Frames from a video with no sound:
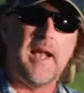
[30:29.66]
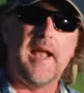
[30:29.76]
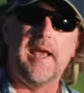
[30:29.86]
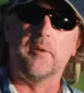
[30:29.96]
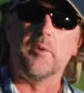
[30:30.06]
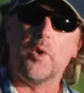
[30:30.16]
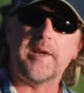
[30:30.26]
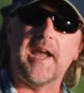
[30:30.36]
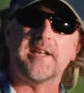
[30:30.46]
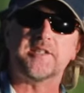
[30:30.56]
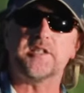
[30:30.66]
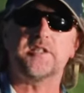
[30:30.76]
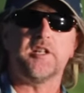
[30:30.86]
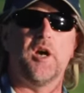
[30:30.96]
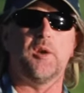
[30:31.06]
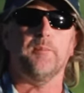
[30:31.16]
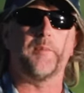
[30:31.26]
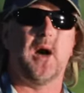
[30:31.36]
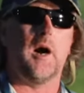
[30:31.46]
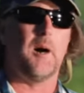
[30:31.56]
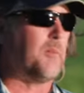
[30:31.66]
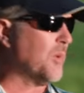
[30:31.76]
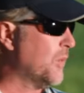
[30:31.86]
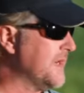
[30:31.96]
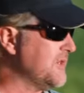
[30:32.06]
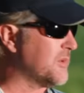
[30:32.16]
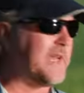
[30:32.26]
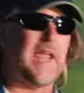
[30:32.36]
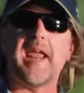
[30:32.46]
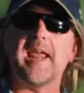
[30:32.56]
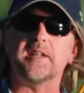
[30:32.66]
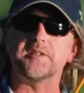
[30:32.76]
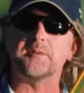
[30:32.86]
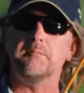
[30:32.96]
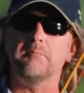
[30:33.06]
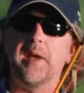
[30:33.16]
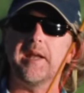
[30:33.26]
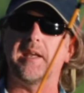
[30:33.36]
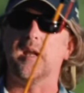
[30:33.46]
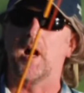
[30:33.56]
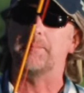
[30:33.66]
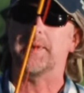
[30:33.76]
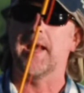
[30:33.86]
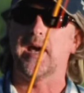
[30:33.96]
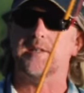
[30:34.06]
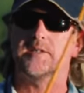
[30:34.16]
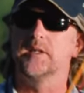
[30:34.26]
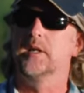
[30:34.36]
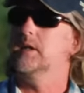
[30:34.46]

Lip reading: And a roll cast is done when you can't make an upcast.